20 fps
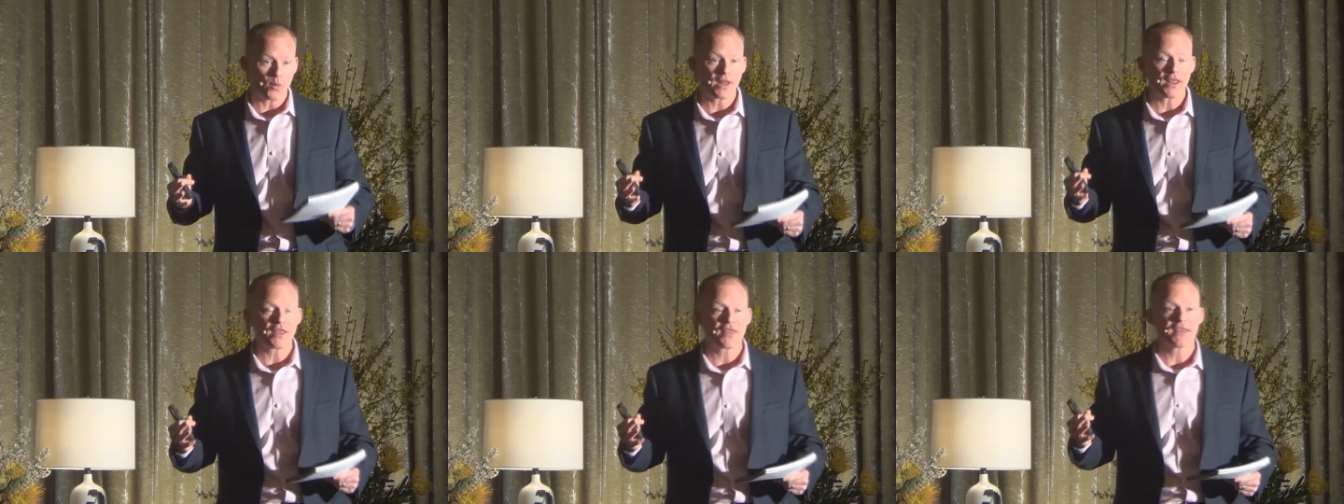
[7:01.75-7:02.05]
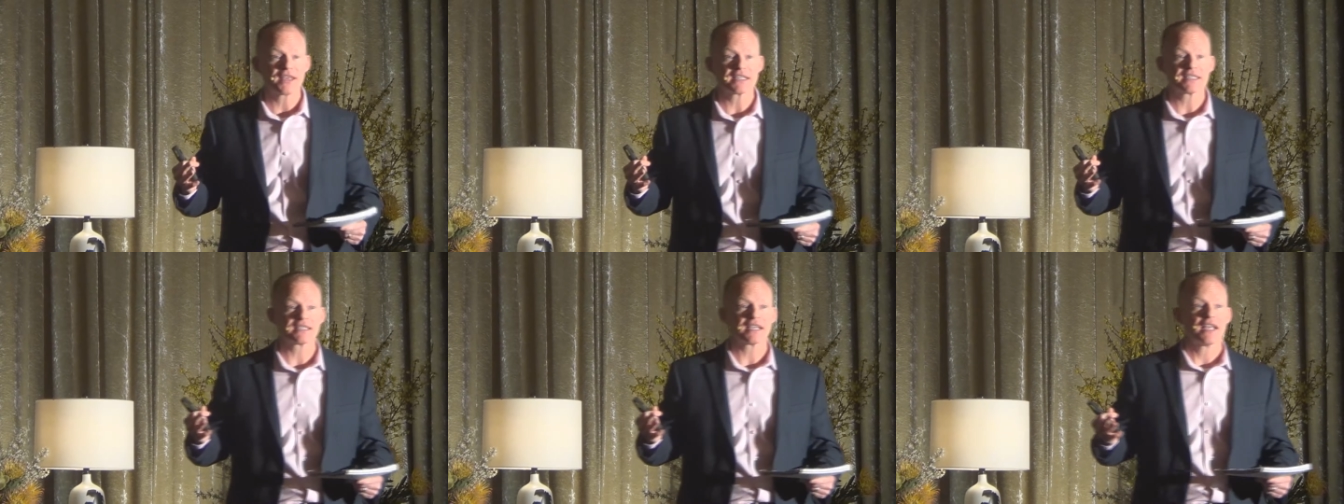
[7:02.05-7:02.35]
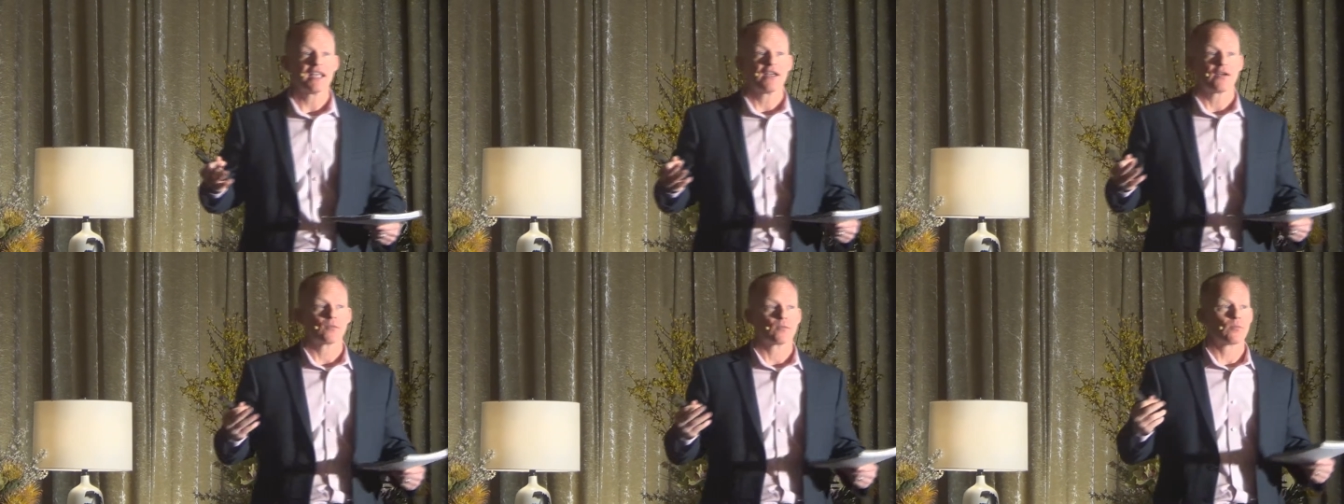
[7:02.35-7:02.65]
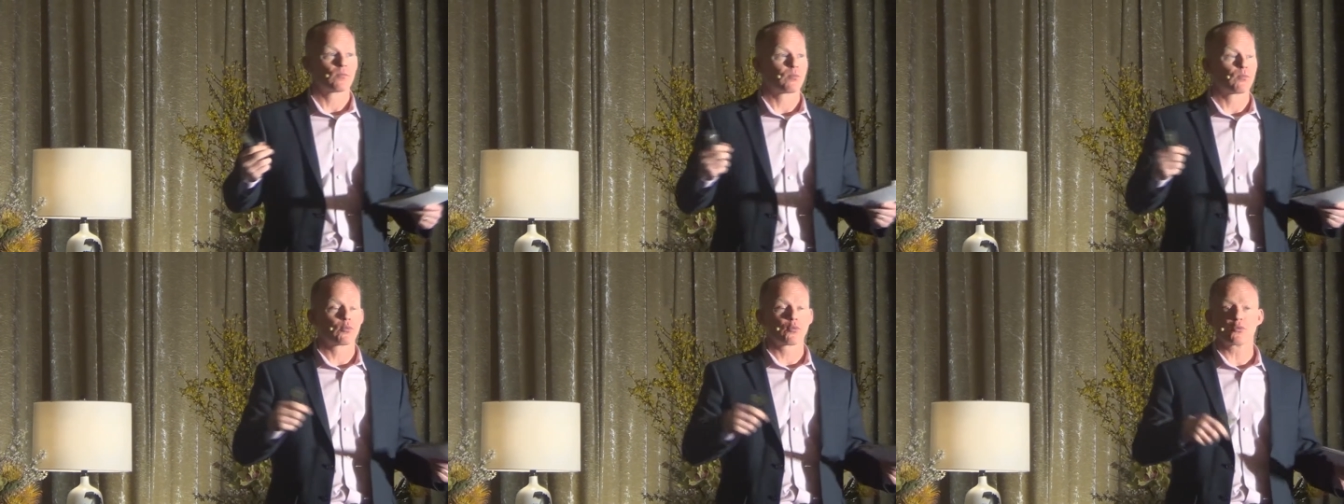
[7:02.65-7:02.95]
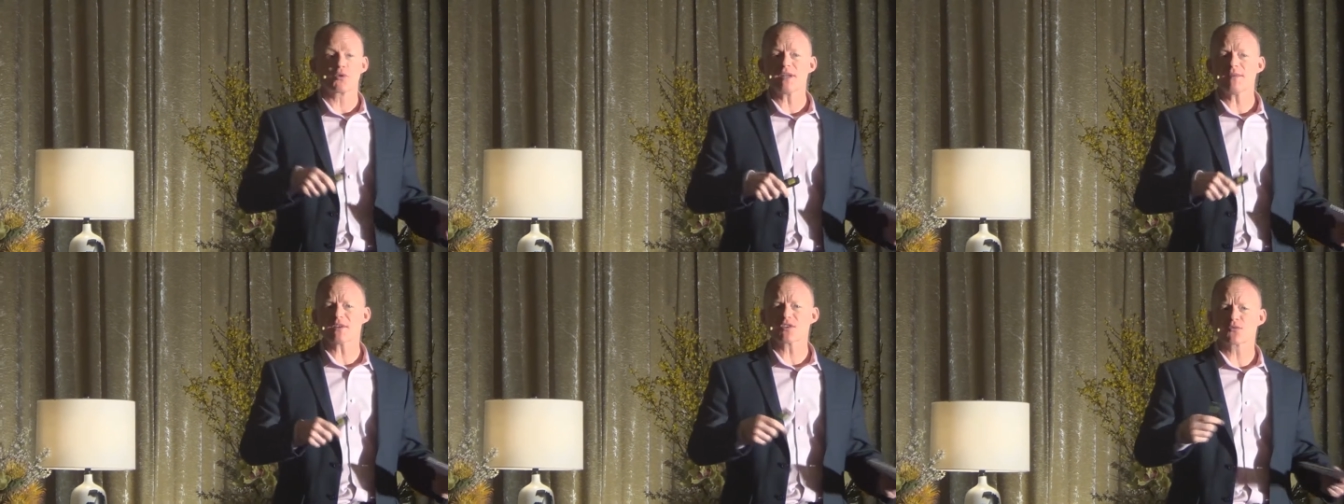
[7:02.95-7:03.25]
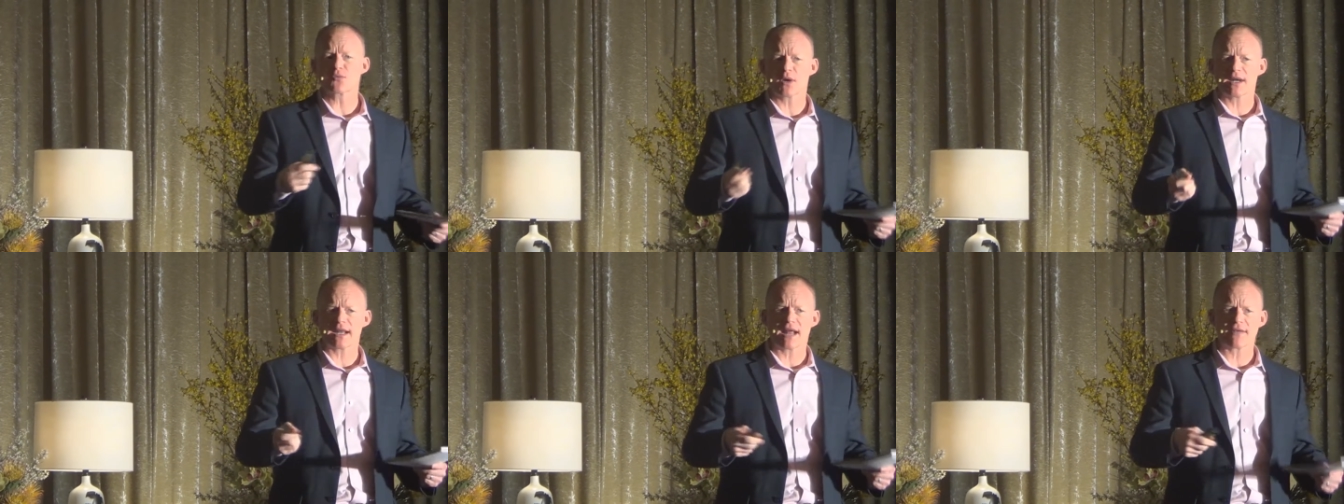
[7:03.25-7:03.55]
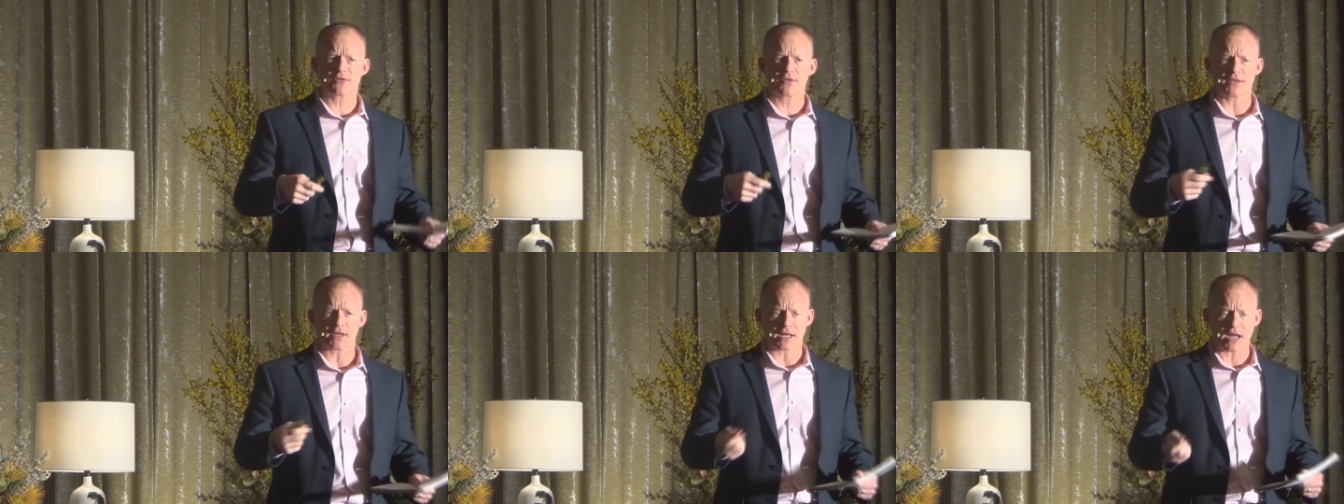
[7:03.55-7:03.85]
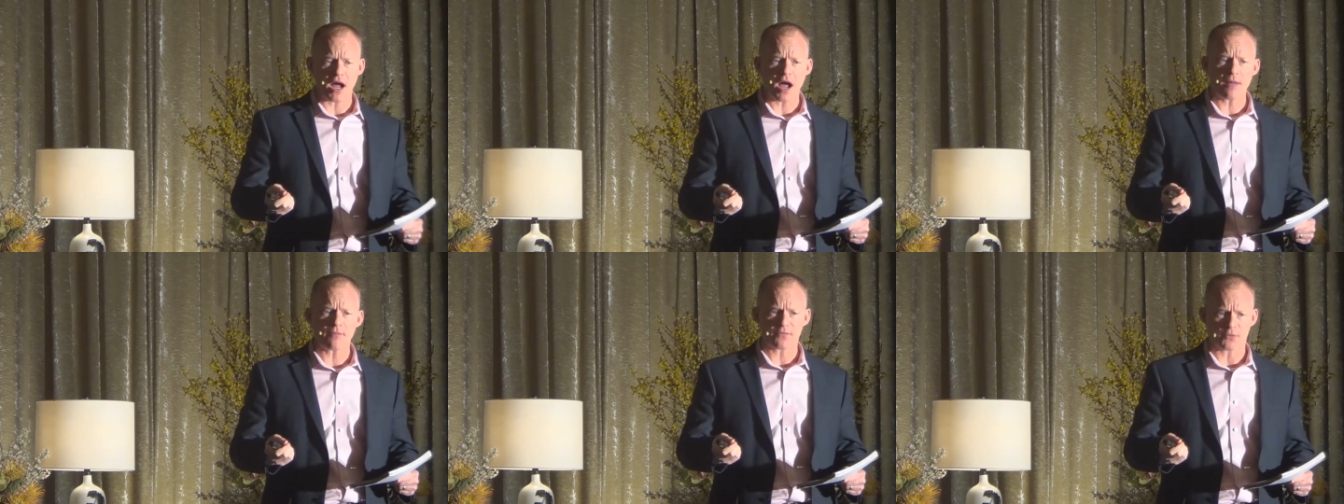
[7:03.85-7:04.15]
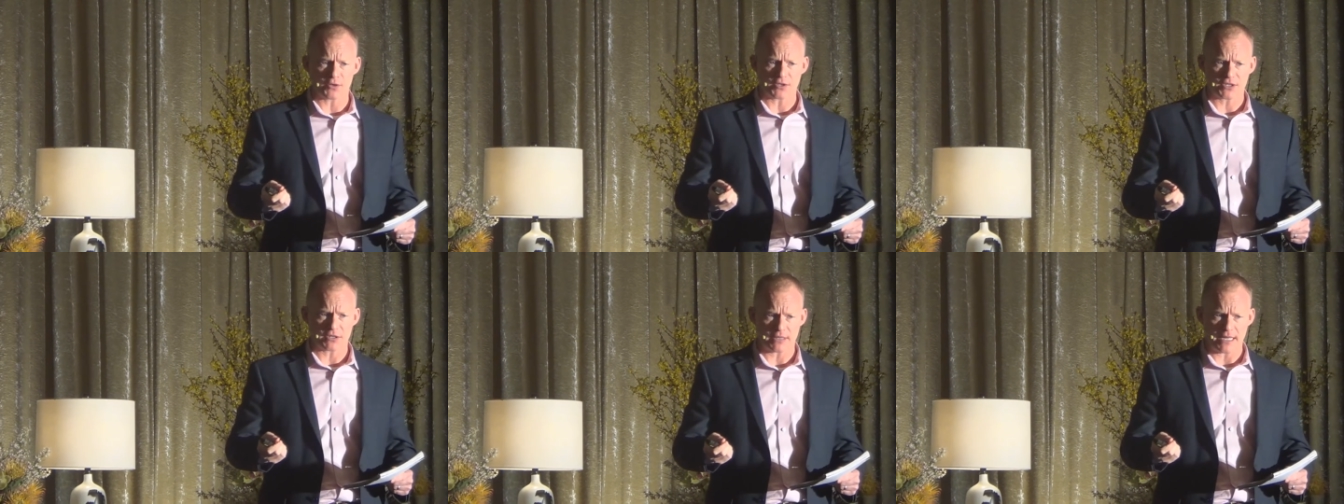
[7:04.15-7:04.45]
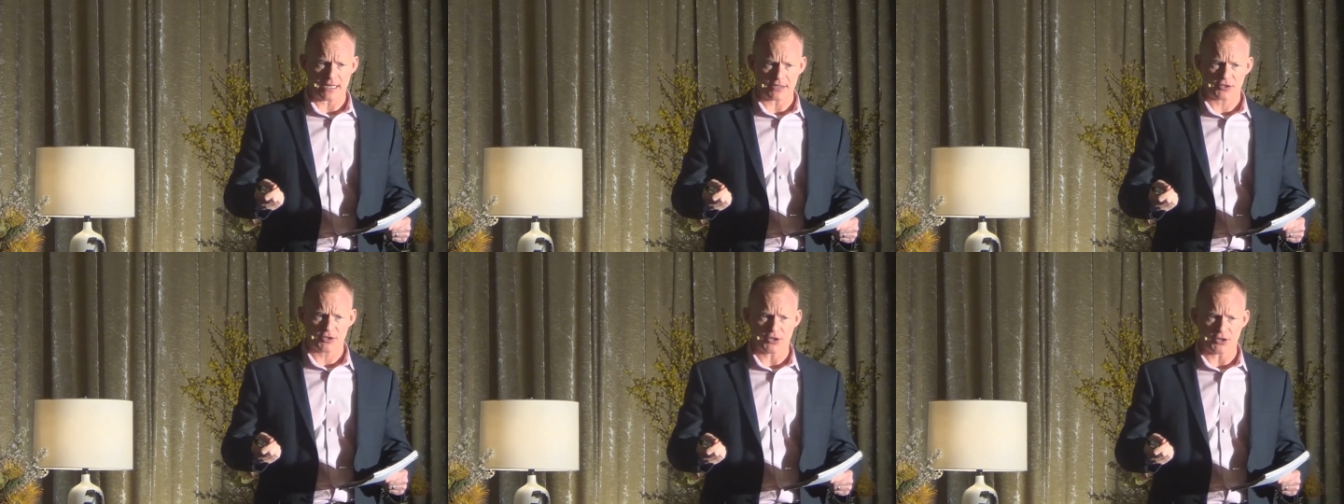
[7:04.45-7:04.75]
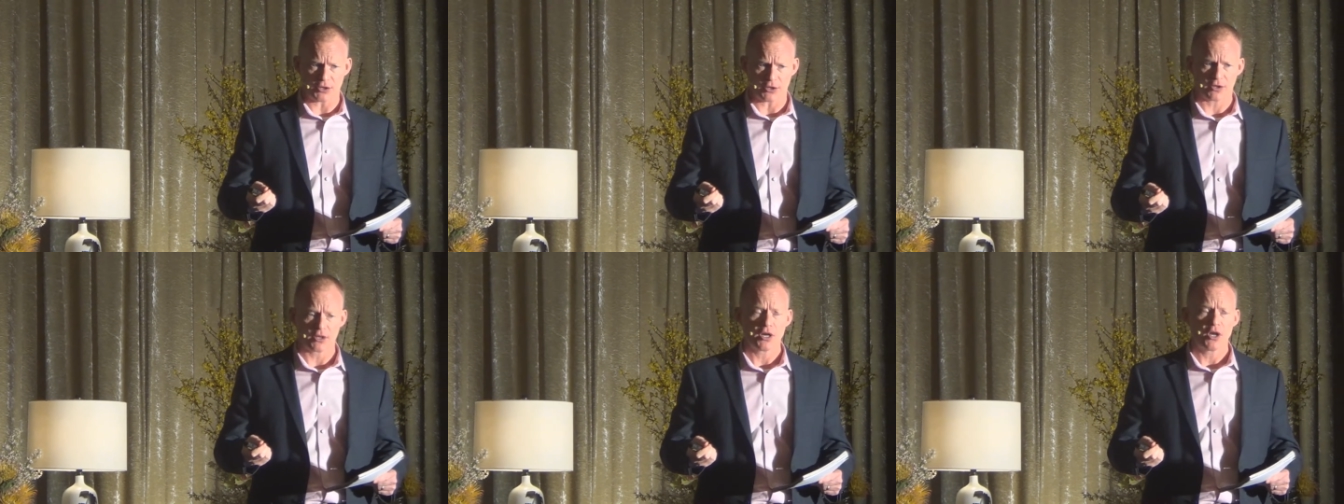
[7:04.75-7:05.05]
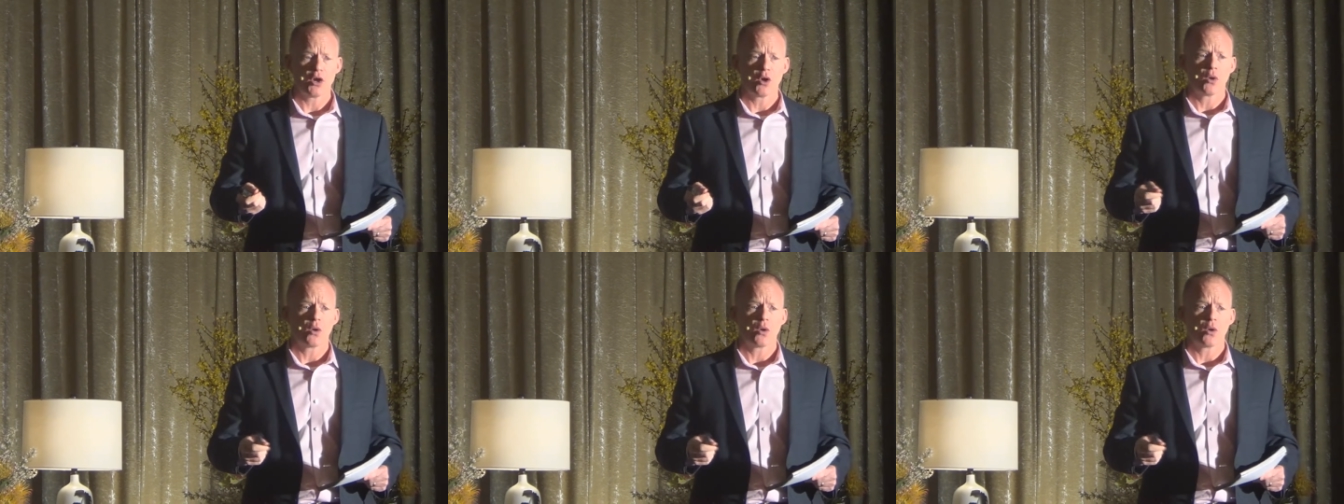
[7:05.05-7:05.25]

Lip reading: one of the things, pretty much right after the conference last year,